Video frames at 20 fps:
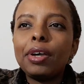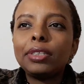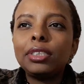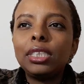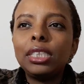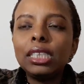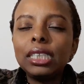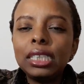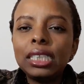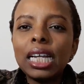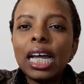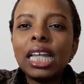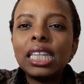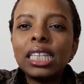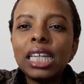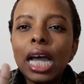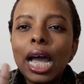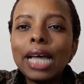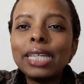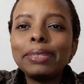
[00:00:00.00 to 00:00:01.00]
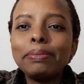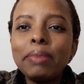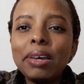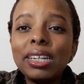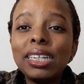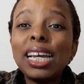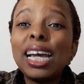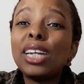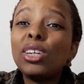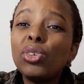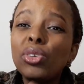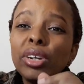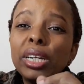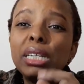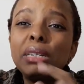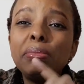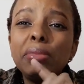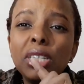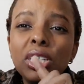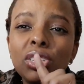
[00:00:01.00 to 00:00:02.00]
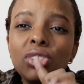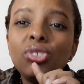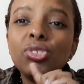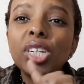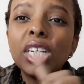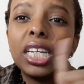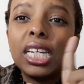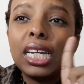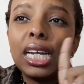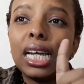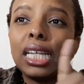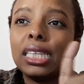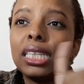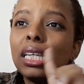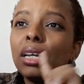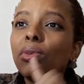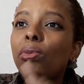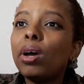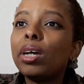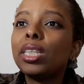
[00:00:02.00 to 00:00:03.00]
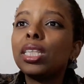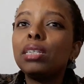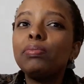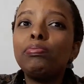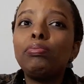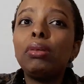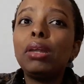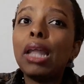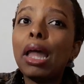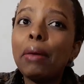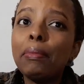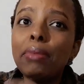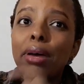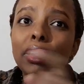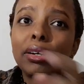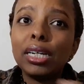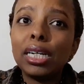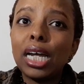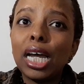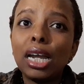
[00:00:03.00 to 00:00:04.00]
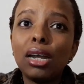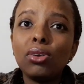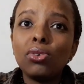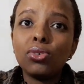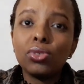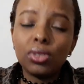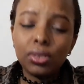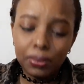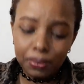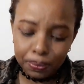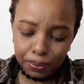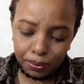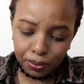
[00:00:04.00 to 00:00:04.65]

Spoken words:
sister and the husband had already been drinking and they were blabbering a lot